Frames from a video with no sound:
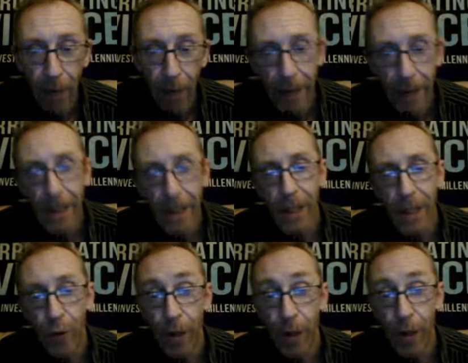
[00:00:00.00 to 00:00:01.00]
I ran a
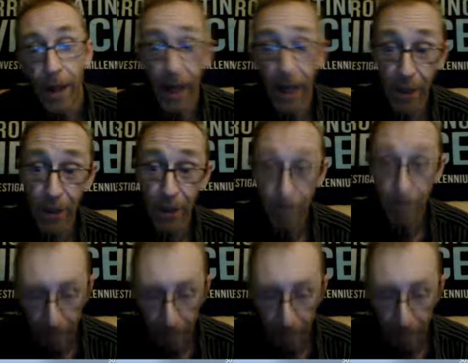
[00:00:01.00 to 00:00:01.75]
straight edge